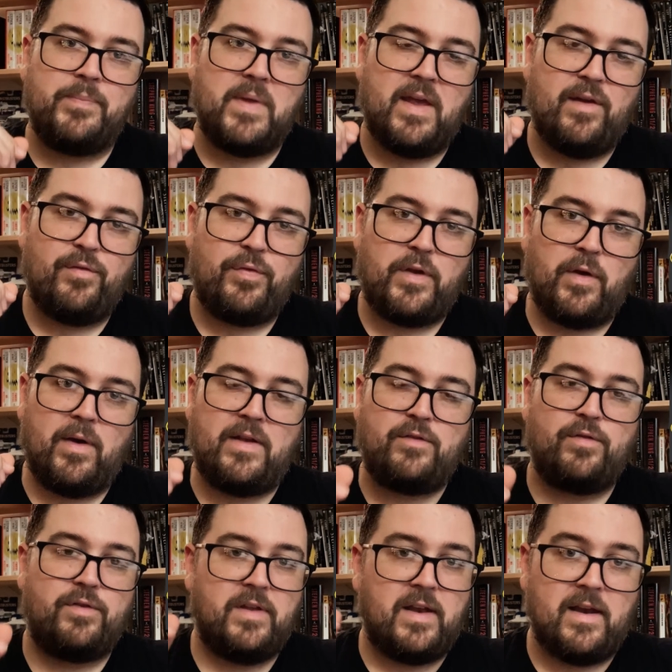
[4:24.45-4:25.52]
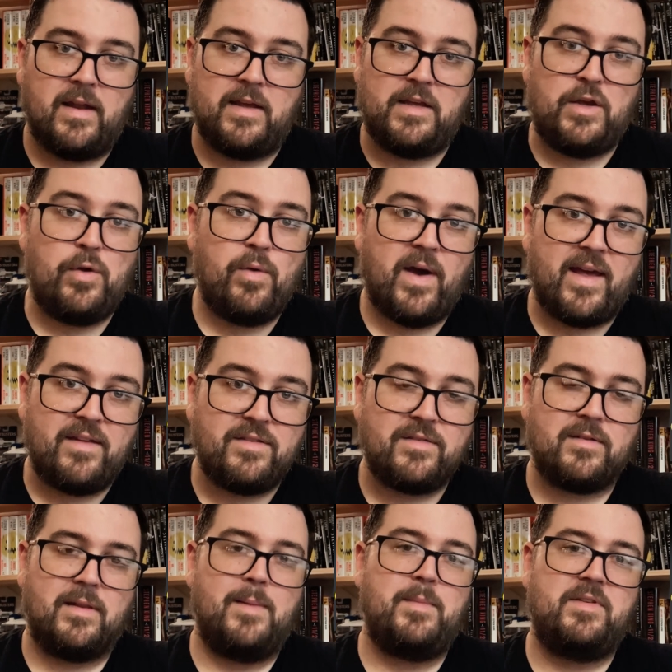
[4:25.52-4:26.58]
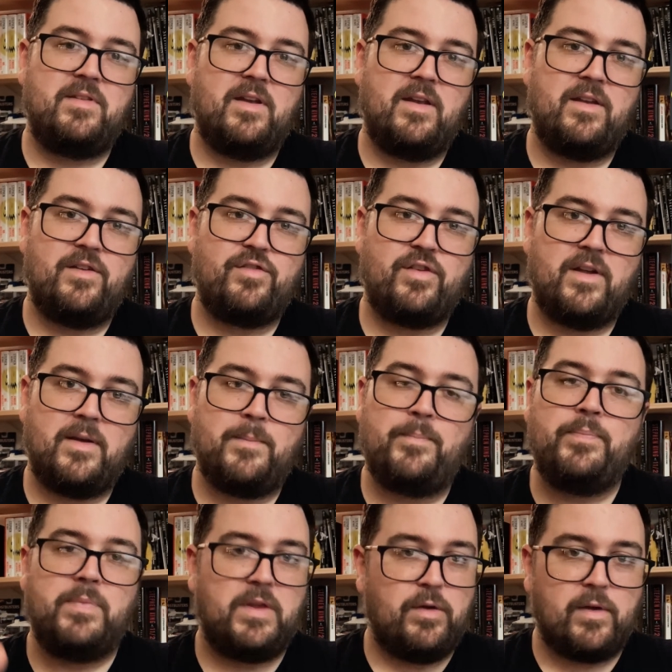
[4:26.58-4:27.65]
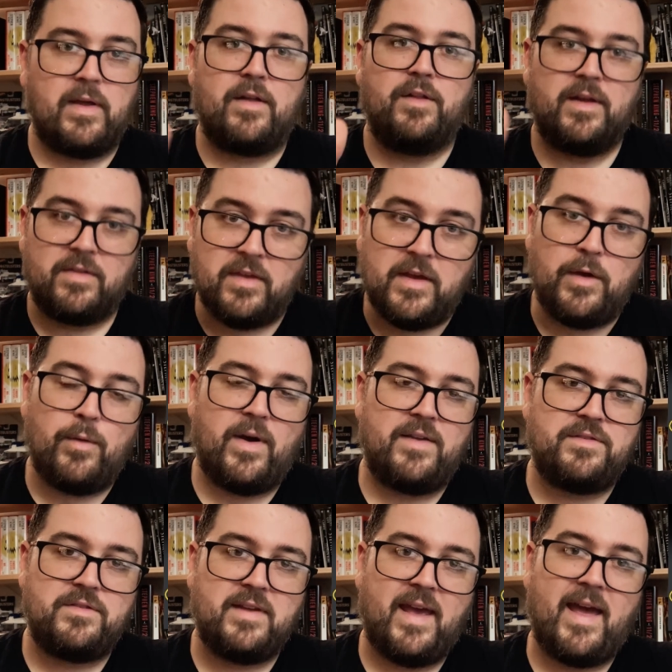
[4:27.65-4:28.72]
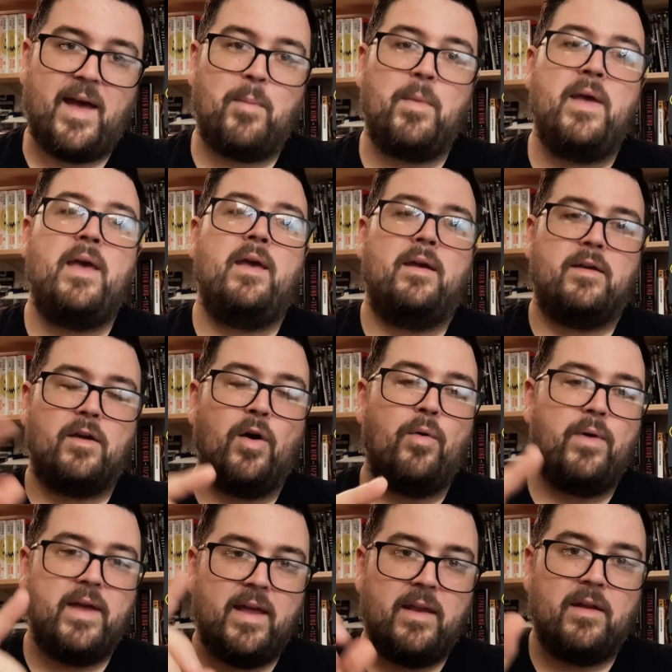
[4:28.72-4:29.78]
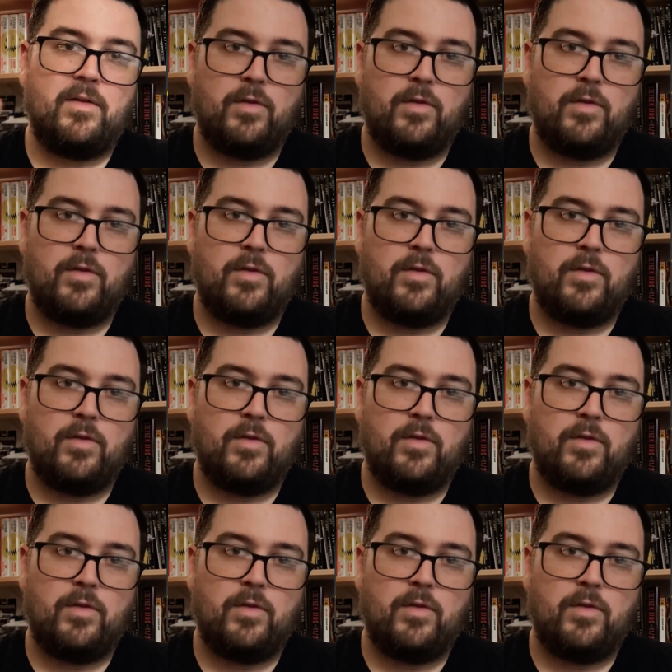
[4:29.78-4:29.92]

If you're interested in a US limited edition, you can click the US tab, go in,